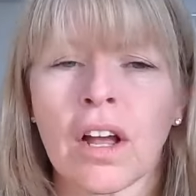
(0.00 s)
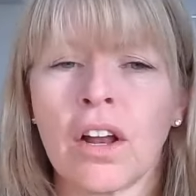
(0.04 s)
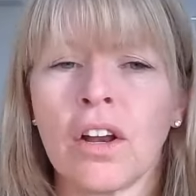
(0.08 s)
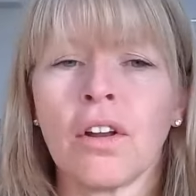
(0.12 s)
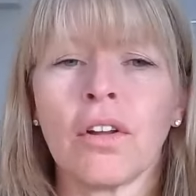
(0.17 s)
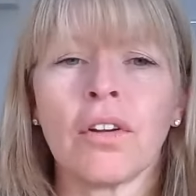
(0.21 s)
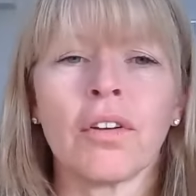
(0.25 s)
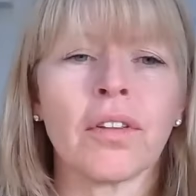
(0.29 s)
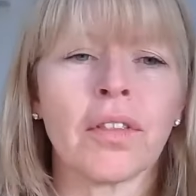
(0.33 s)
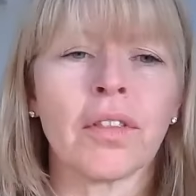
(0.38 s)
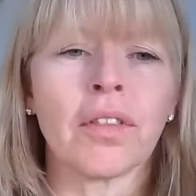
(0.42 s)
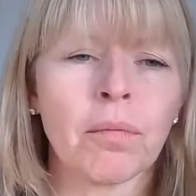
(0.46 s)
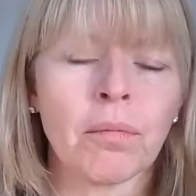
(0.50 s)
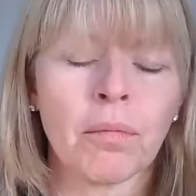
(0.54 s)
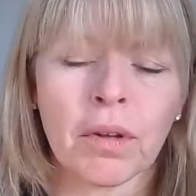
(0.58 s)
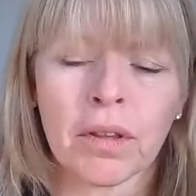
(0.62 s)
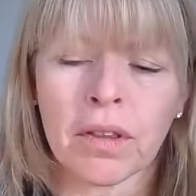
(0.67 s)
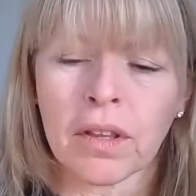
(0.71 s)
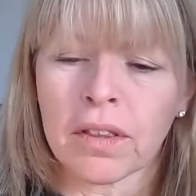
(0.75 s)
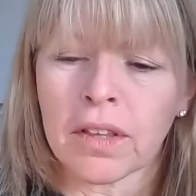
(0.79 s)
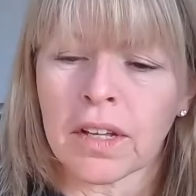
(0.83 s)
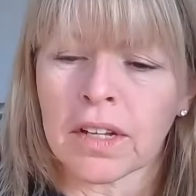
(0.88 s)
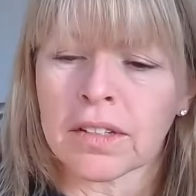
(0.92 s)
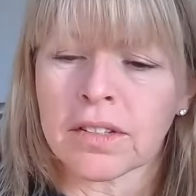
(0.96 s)
A lot of them
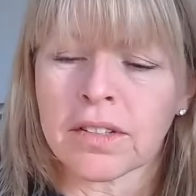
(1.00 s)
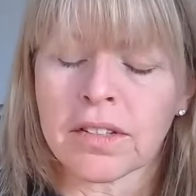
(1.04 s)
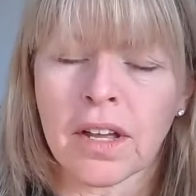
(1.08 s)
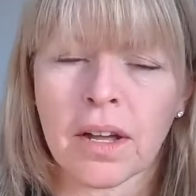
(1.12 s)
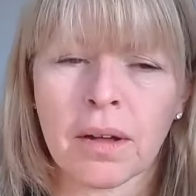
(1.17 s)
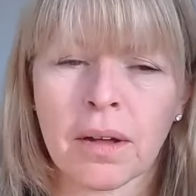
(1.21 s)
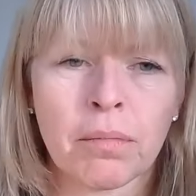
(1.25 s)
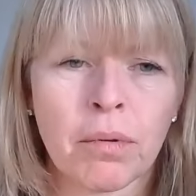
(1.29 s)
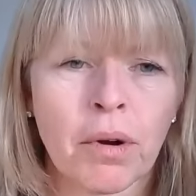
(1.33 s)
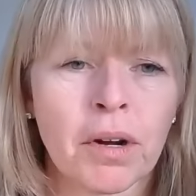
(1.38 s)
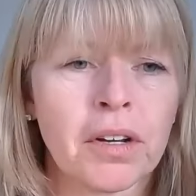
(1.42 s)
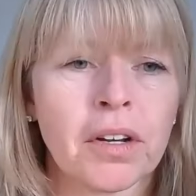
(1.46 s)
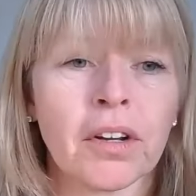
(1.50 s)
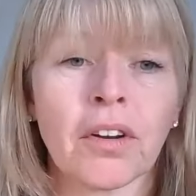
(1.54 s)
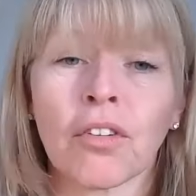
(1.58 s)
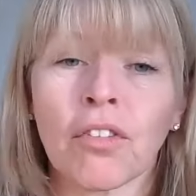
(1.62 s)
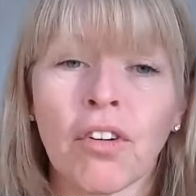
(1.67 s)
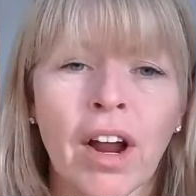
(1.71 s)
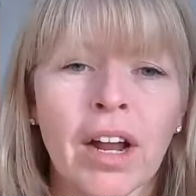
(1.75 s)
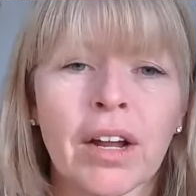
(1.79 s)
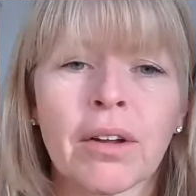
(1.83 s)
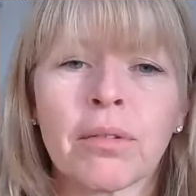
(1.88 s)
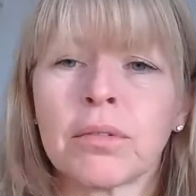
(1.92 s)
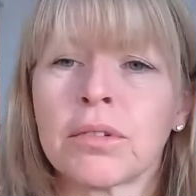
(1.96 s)
were the things that Brendan
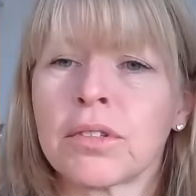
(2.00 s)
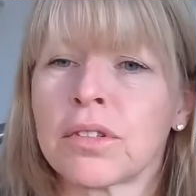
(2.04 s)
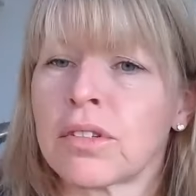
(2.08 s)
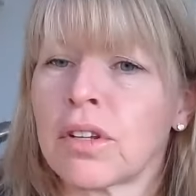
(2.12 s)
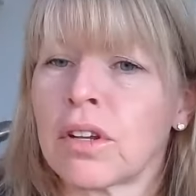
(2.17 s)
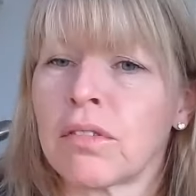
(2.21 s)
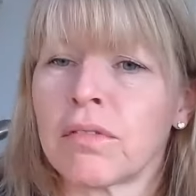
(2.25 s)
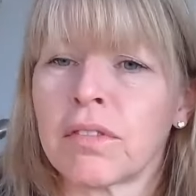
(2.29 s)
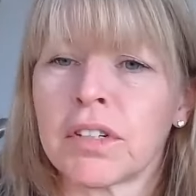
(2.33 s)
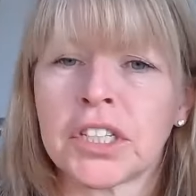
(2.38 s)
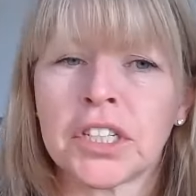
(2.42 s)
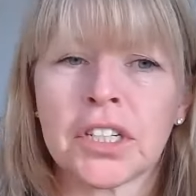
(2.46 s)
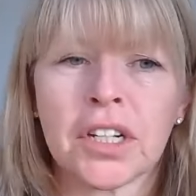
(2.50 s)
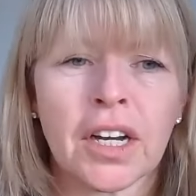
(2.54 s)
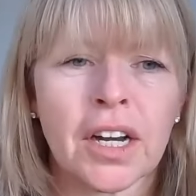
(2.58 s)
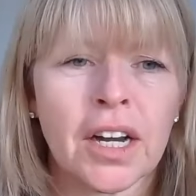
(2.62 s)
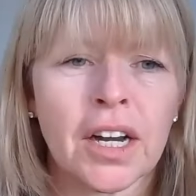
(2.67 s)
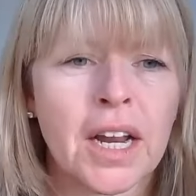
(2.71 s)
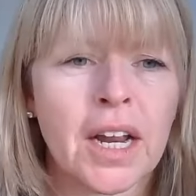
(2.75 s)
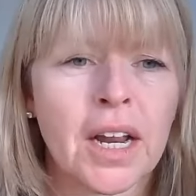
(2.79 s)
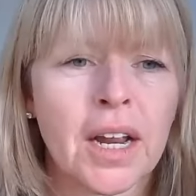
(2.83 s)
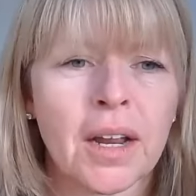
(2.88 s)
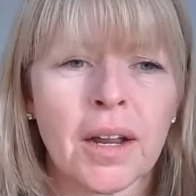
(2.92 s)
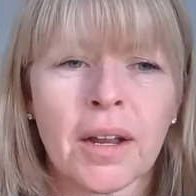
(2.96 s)
Gregg was
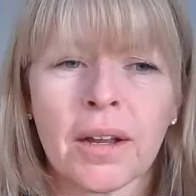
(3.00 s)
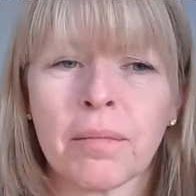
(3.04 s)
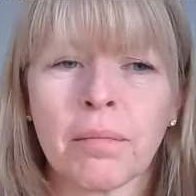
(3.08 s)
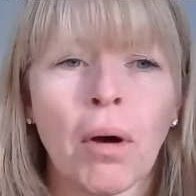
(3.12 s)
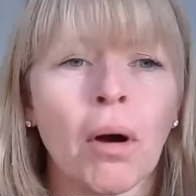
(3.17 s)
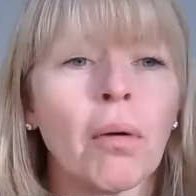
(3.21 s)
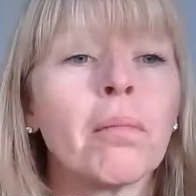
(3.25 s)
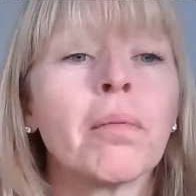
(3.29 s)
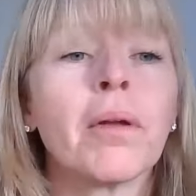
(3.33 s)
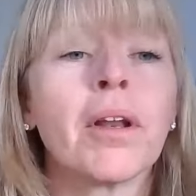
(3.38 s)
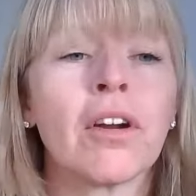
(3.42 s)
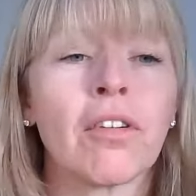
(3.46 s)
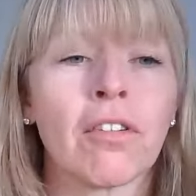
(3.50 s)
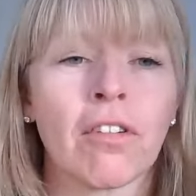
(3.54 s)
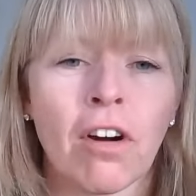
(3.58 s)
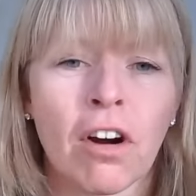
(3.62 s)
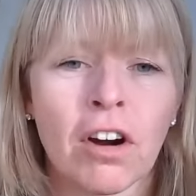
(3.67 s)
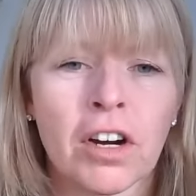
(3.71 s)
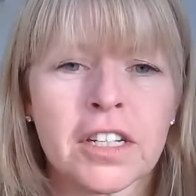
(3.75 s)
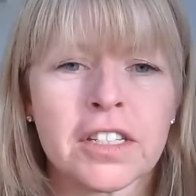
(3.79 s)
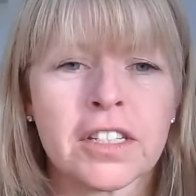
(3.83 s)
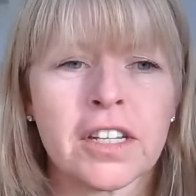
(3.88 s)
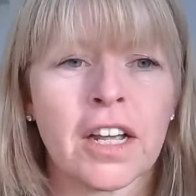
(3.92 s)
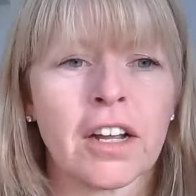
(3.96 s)
originally
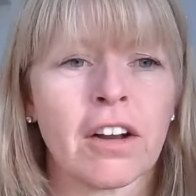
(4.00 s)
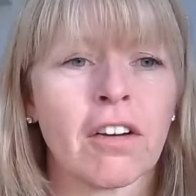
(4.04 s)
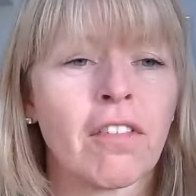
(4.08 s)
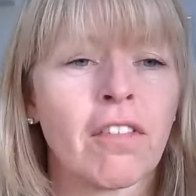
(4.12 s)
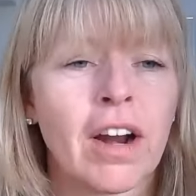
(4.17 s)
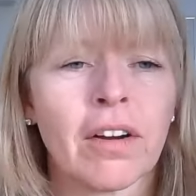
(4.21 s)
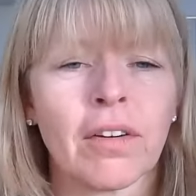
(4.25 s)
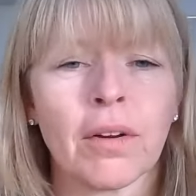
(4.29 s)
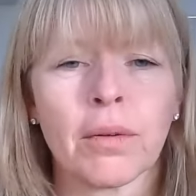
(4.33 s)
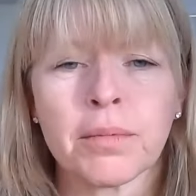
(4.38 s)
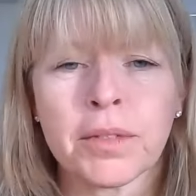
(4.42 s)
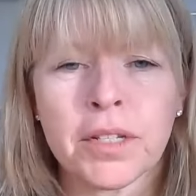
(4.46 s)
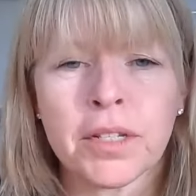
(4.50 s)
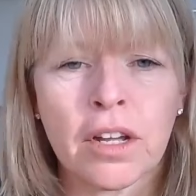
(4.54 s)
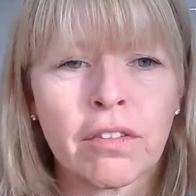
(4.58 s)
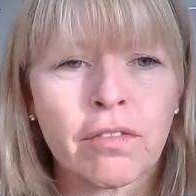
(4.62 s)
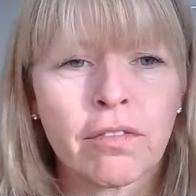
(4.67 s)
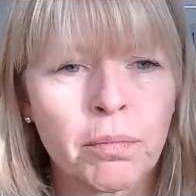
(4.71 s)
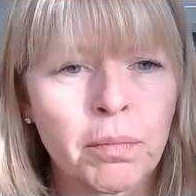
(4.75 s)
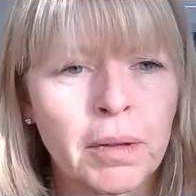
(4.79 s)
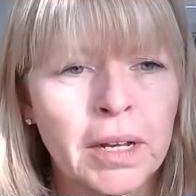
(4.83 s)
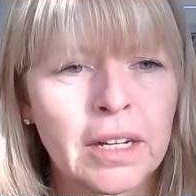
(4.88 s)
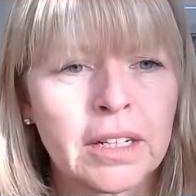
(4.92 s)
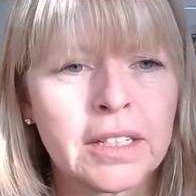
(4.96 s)
popularizing around
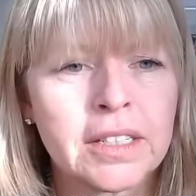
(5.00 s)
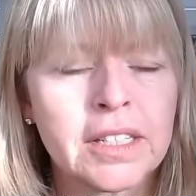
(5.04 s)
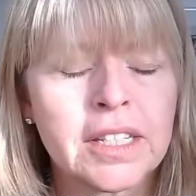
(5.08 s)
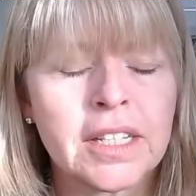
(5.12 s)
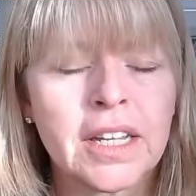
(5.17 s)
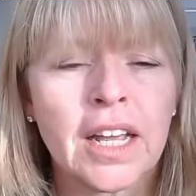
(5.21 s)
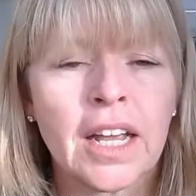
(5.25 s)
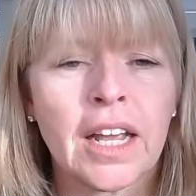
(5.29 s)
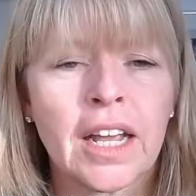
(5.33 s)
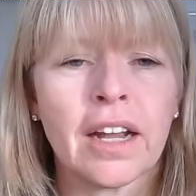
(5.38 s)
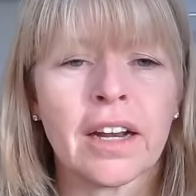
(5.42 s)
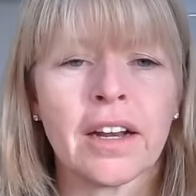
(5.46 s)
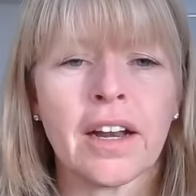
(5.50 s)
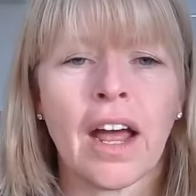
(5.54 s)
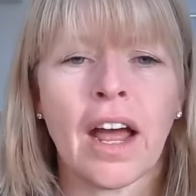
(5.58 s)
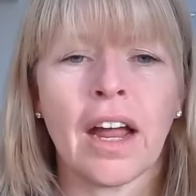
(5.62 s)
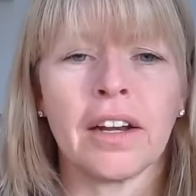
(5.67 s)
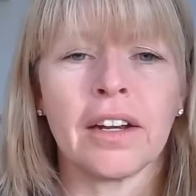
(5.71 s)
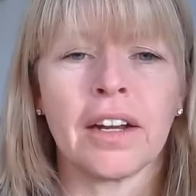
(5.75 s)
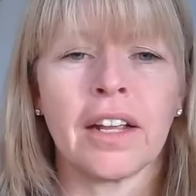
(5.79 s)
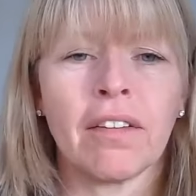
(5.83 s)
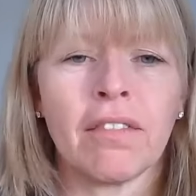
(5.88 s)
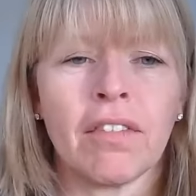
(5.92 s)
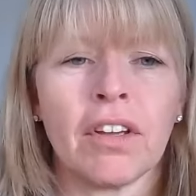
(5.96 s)
observability mm. and,
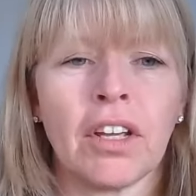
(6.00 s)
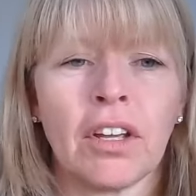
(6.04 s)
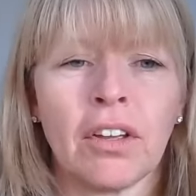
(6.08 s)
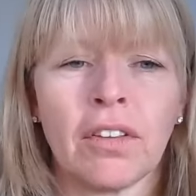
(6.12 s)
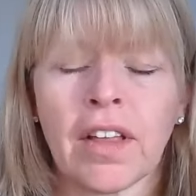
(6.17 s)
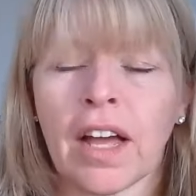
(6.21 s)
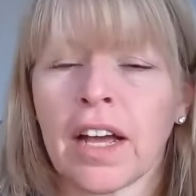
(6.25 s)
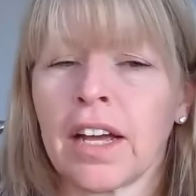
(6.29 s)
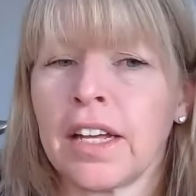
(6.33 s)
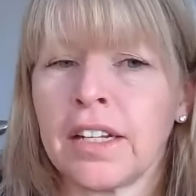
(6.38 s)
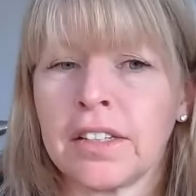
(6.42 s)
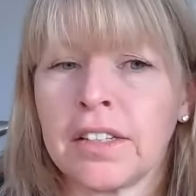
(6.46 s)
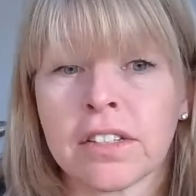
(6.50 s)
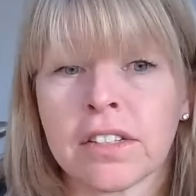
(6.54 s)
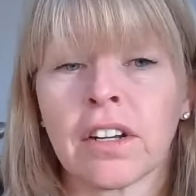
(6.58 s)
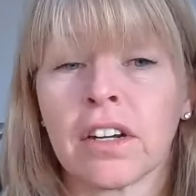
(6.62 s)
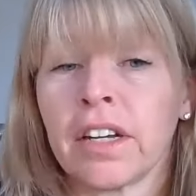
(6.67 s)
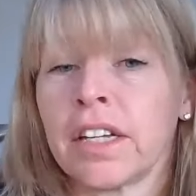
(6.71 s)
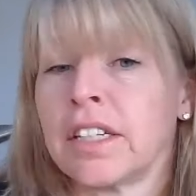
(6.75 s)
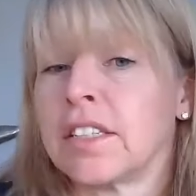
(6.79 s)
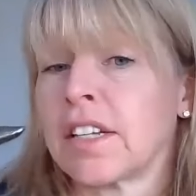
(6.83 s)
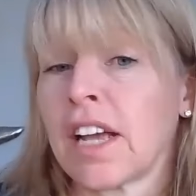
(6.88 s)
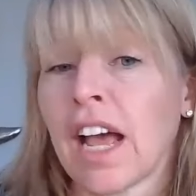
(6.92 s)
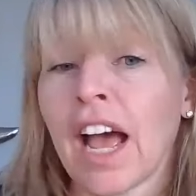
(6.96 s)
and giving you that
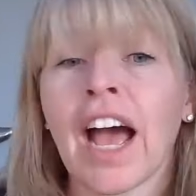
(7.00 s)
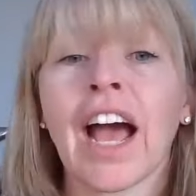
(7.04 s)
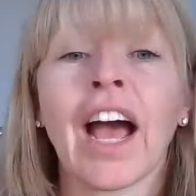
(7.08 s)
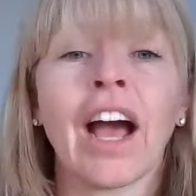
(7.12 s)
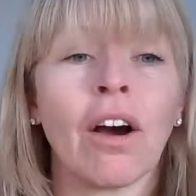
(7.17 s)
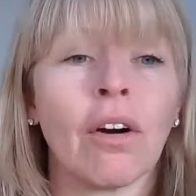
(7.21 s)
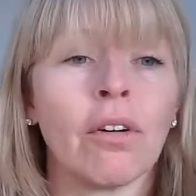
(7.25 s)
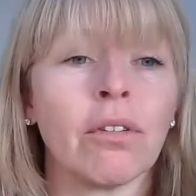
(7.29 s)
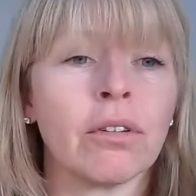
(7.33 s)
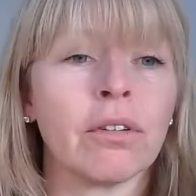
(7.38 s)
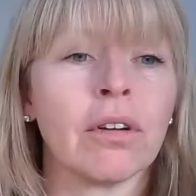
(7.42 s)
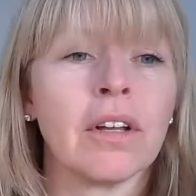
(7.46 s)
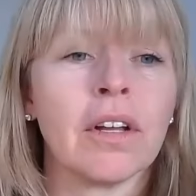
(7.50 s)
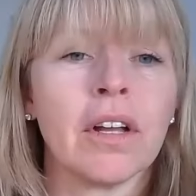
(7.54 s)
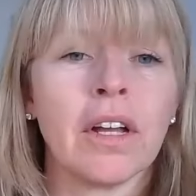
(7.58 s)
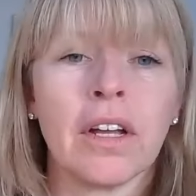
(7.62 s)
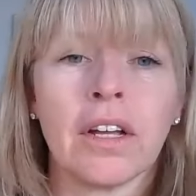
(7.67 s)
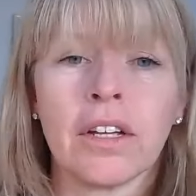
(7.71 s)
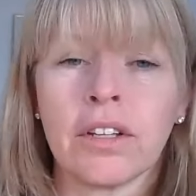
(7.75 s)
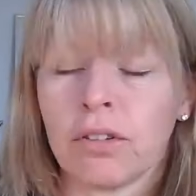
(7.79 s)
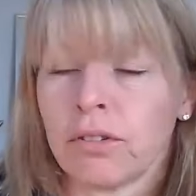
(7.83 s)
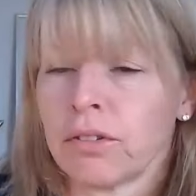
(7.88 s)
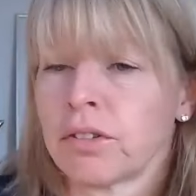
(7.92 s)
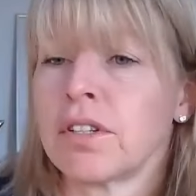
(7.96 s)
insight into how
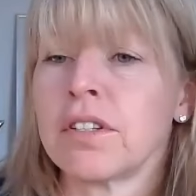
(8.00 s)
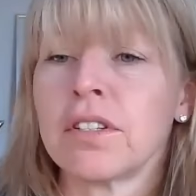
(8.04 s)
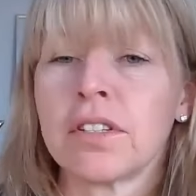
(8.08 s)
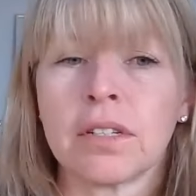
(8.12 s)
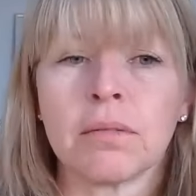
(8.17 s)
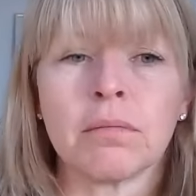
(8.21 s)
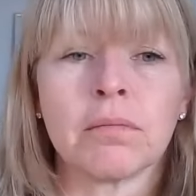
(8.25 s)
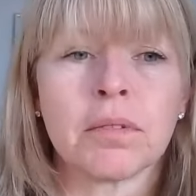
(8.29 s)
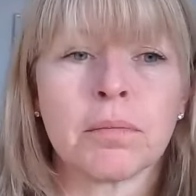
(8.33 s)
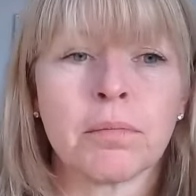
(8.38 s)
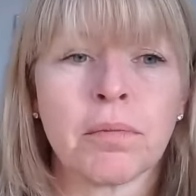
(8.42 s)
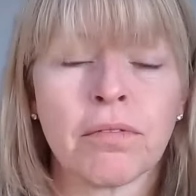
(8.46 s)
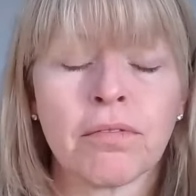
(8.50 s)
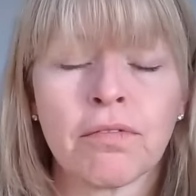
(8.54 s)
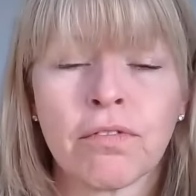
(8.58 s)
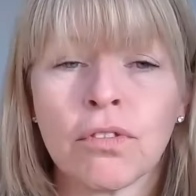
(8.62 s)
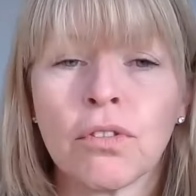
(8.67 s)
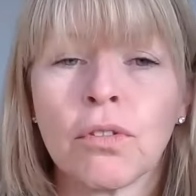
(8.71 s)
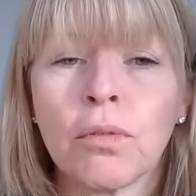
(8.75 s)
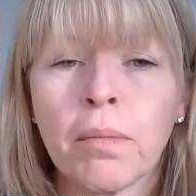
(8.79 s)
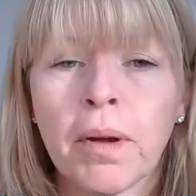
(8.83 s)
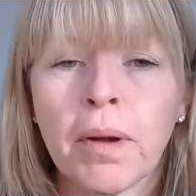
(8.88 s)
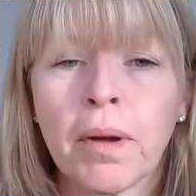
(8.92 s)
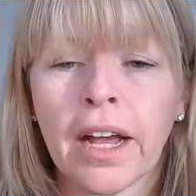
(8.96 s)
your system's
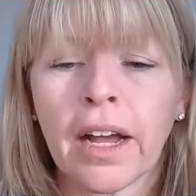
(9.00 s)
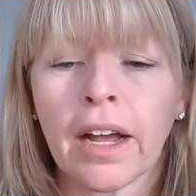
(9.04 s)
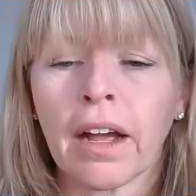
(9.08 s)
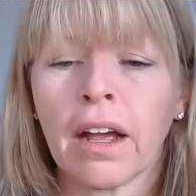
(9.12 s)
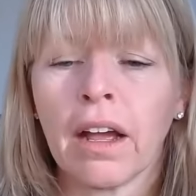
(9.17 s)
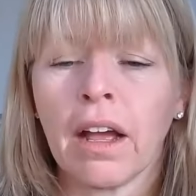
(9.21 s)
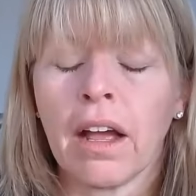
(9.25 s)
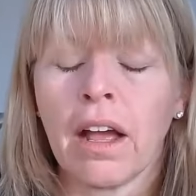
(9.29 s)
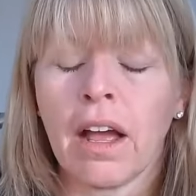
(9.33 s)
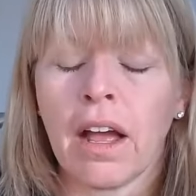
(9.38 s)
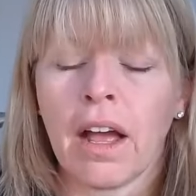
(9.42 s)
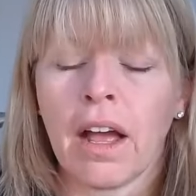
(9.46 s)
performing.